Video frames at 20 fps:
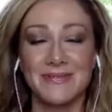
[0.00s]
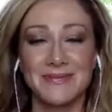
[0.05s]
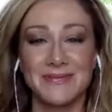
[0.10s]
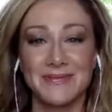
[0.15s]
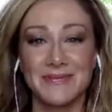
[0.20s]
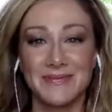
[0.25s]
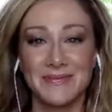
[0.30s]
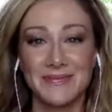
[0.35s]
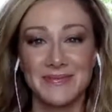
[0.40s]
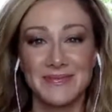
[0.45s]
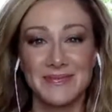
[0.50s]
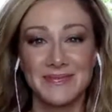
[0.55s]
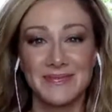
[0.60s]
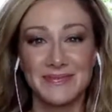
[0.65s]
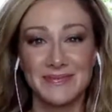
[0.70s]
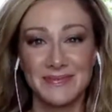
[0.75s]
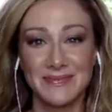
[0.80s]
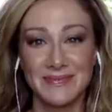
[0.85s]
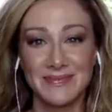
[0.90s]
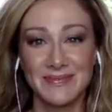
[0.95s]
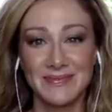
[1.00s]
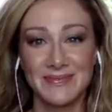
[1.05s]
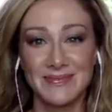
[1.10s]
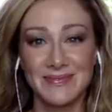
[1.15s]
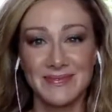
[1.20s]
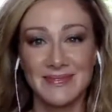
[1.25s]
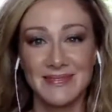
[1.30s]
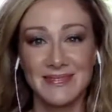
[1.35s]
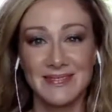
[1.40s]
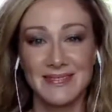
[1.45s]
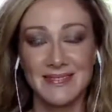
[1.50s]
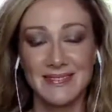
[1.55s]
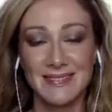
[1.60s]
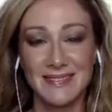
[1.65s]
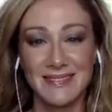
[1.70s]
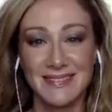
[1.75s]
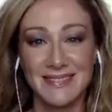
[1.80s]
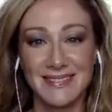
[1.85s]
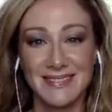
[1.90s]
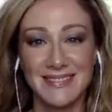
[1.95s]

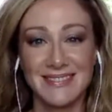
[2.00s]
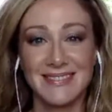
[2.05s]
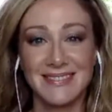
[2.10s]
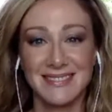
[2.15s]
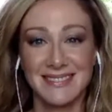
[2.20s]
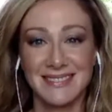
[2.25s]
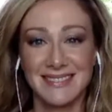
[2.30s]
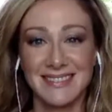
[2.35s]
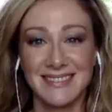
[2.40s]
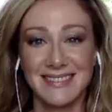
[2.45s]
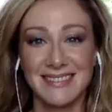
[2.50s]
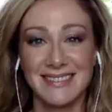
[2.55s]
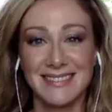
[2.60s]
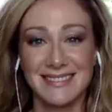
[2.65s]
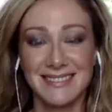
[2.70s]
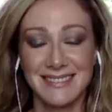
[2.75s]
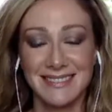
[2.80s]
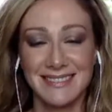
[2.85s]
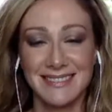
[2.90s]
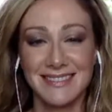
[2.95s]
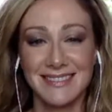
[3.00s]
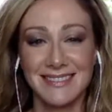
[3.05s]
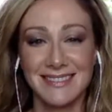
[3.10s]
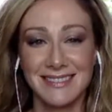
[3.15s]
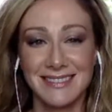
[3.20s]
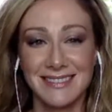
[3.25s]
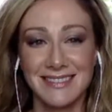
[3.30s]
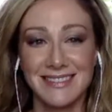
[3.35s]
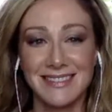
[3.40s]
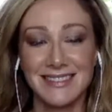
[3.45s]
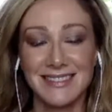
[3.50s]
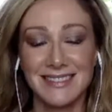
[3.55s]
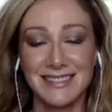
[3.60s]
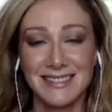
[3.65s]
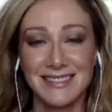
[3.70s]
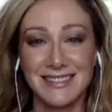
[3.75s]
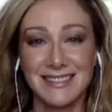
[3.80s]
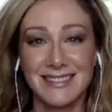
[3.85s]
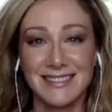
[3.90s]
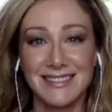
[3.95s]

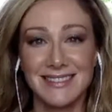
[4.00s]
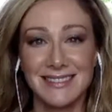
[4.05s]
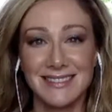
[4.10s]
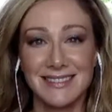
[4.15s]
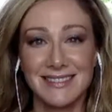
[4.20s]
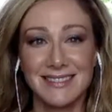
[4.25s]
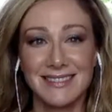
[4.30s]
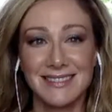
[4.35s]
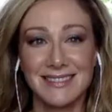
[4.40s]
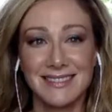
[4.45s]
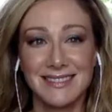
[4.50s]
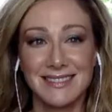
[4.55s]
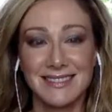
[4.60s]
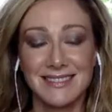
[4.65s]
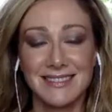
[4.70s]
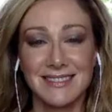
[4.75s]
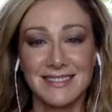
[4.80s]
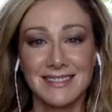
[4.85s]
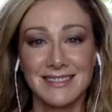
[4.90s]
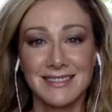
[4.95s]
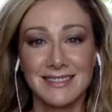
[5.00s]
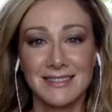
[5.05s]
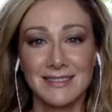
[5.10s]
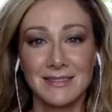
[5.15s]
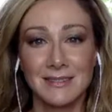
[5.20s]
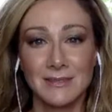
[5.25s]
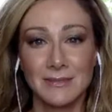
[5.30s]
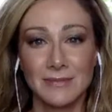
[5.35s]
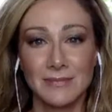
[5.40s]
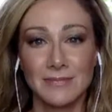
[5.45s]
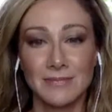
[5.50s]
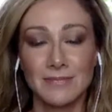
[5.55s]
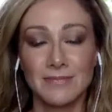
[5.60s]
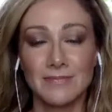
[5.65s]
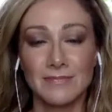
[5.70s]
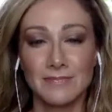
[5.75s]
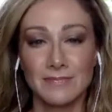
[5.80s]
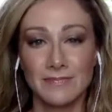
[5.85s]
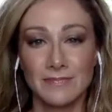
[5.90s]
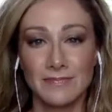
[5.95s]

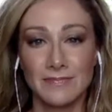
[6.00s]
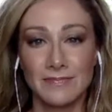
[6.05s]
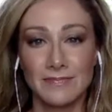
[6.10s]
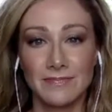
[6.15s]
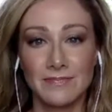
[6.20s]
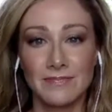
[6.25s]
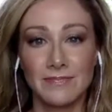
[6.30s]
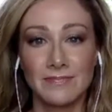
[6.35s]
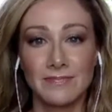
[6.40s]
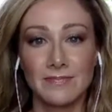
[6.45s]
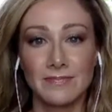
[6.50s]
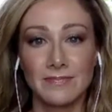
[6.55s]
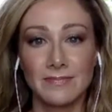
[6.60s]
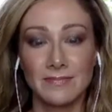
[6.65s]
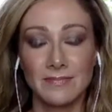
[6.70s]
No words are spoken by the person on screen.